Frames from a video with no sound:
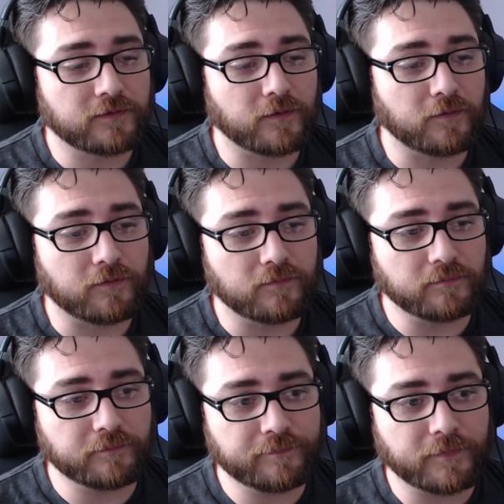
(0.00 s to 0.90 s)
So
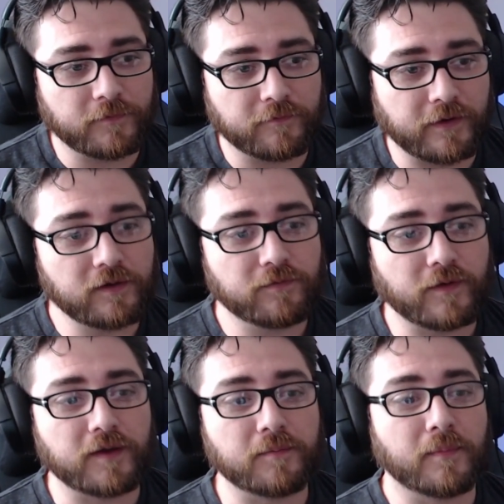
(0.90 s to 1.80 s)
very
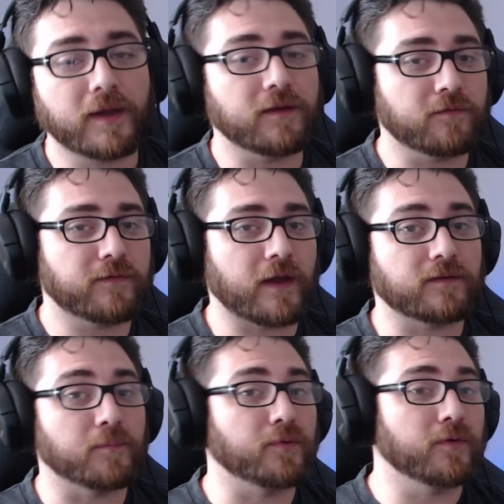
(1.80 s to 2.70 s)
fine might in fact
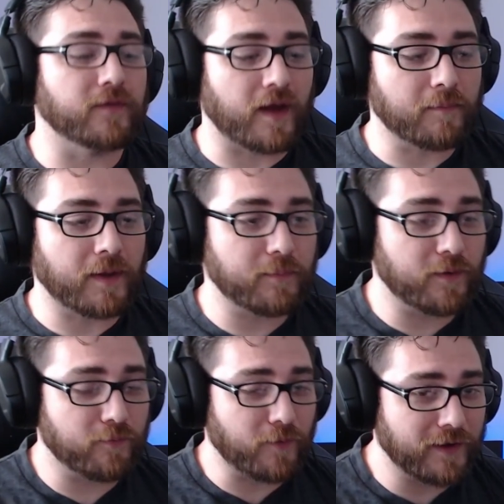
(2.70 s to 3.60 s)
improve it. I might be
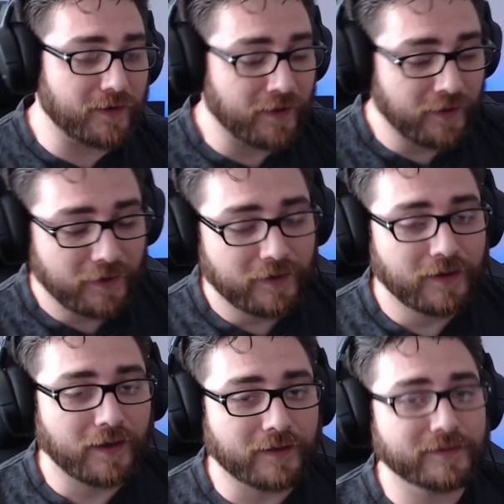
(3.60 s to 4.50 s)
right
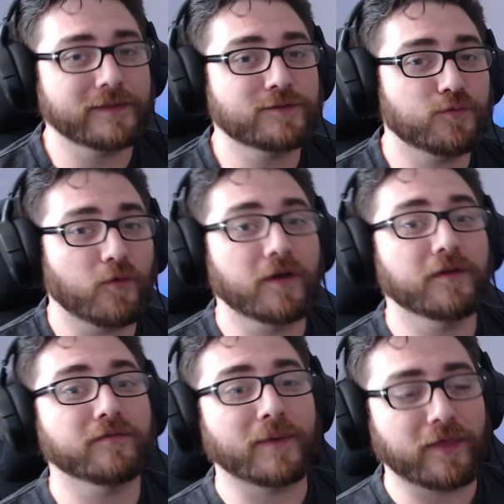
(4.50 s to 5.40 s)
on at least one
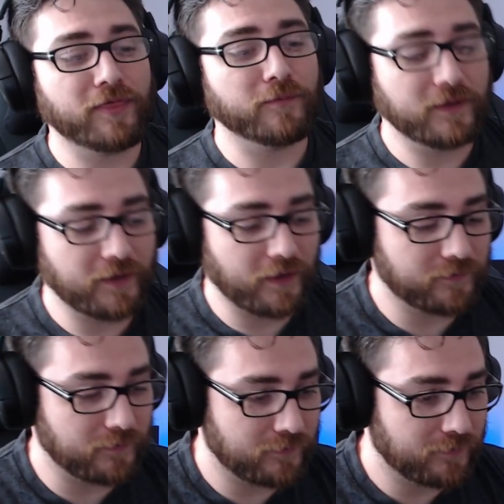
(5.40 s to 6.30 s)
of my 3
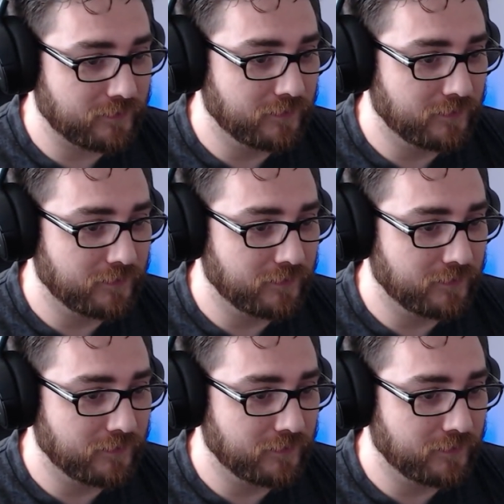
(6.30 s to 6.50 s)
guesses.